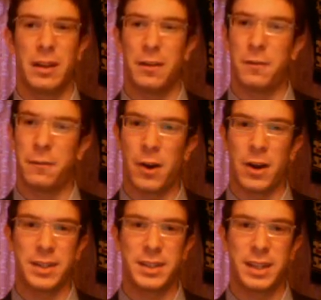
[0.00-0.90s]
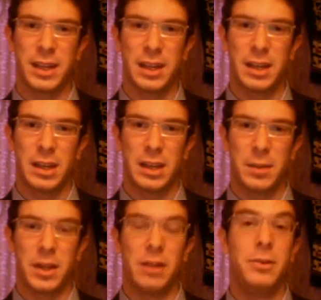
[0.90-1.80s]
farce,
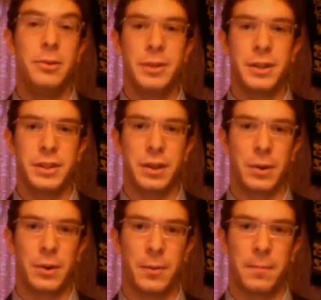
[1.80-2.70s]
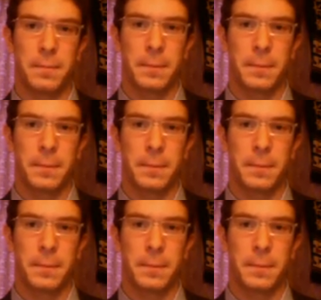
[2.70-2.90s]
but illusion is the goal.